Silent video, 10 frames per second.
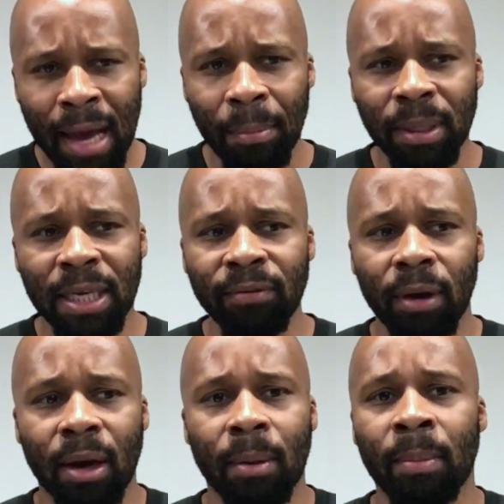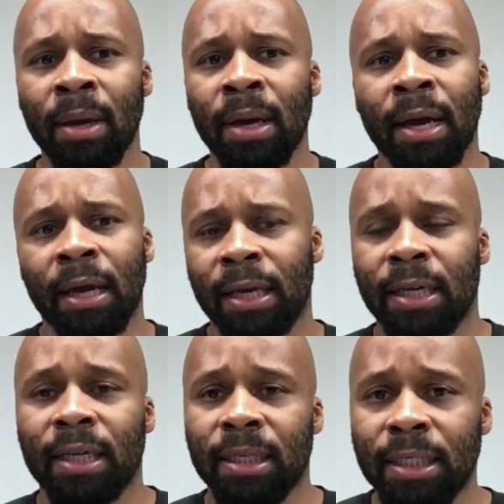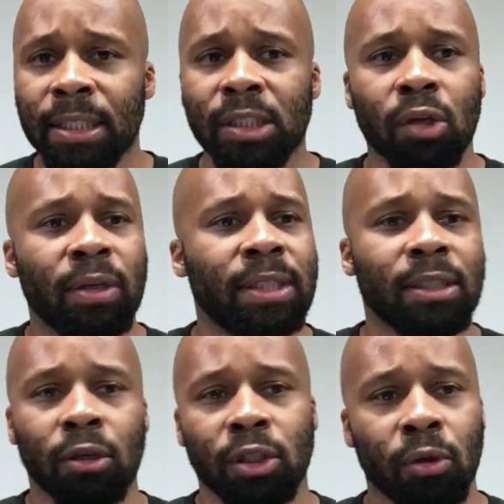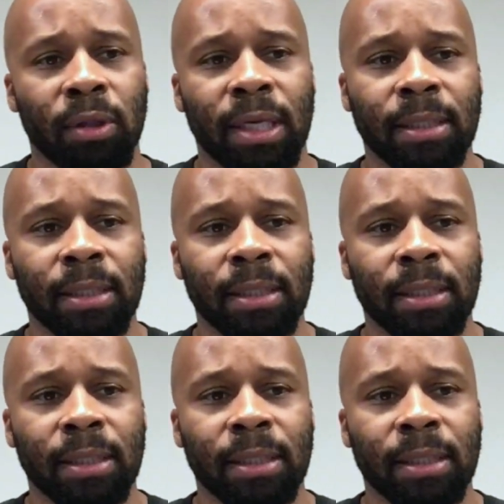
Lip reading: I believe. in the collegiate, so he's showing that